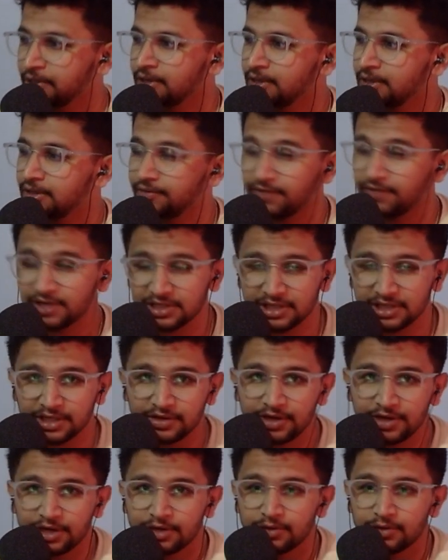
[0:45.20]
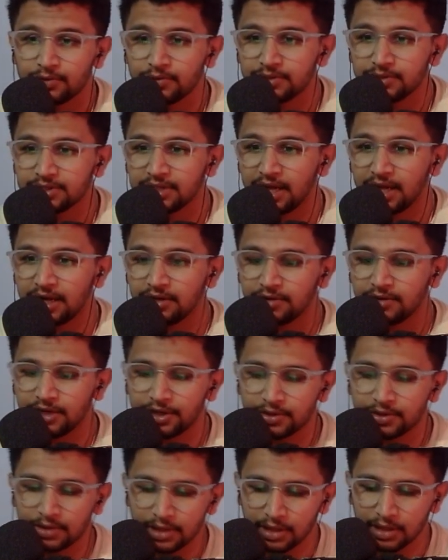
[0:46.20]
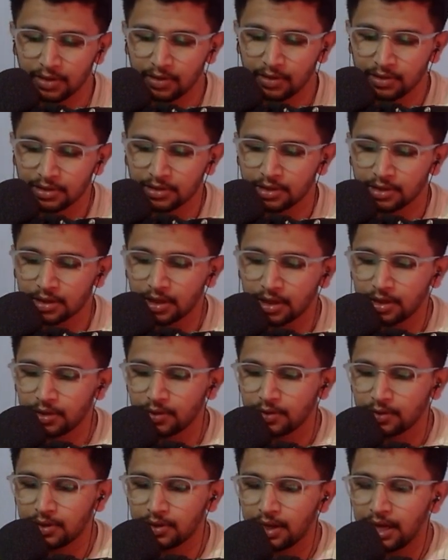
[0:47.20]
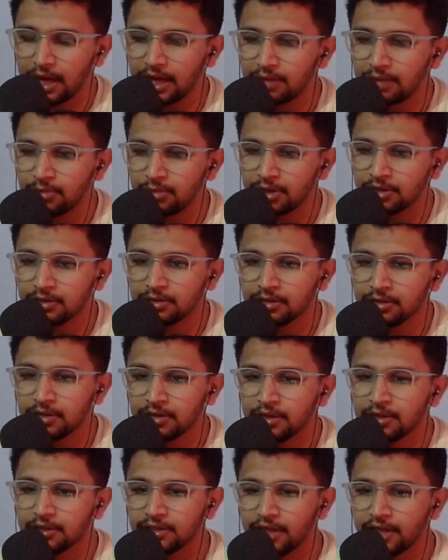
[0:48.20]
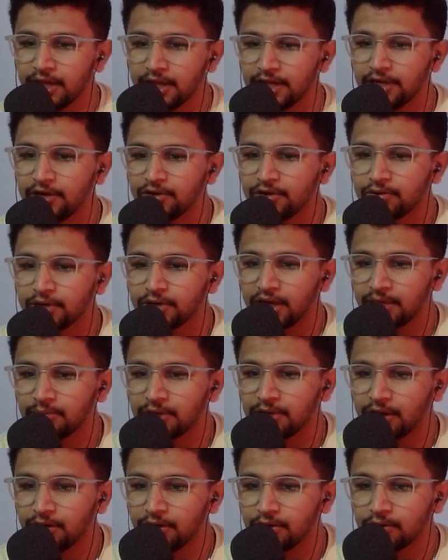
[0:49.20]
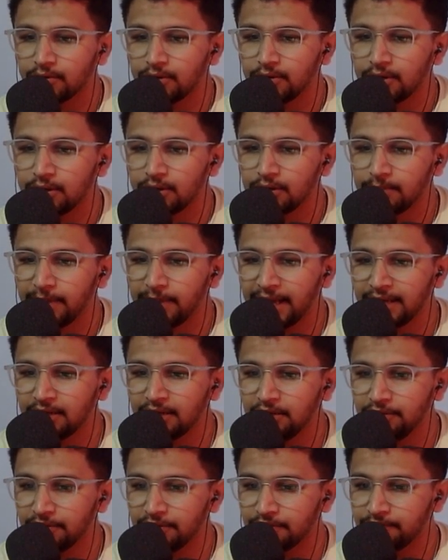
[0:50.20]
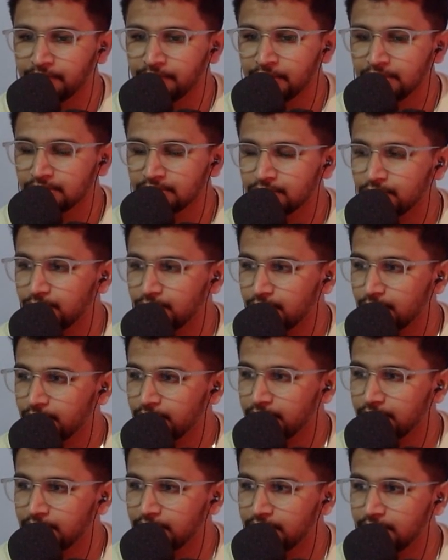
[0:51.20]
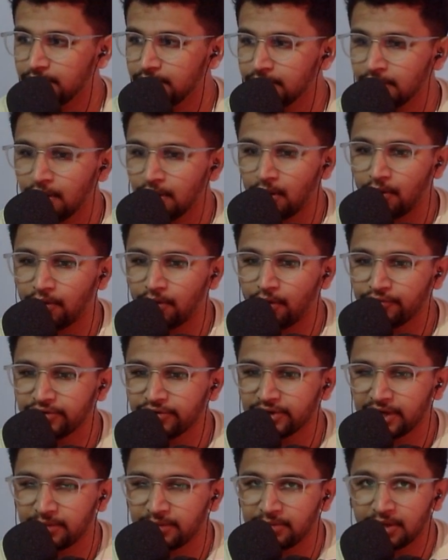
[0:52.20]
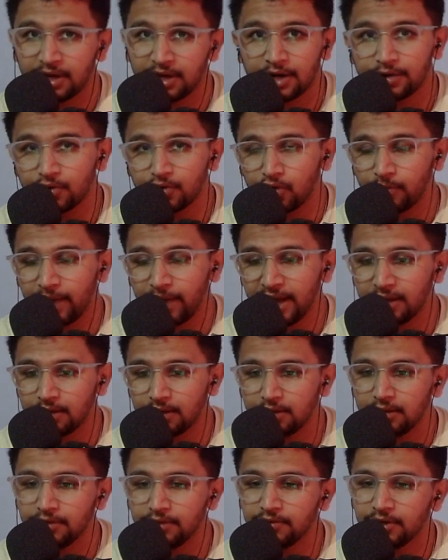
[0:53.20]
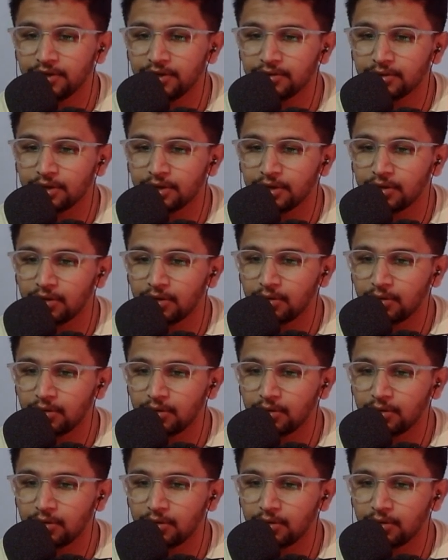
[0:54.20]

The first thing you need to do is that you need to click on the Control R button. Then you need to type Control Panel here. So after typing Control Panel, you need to click on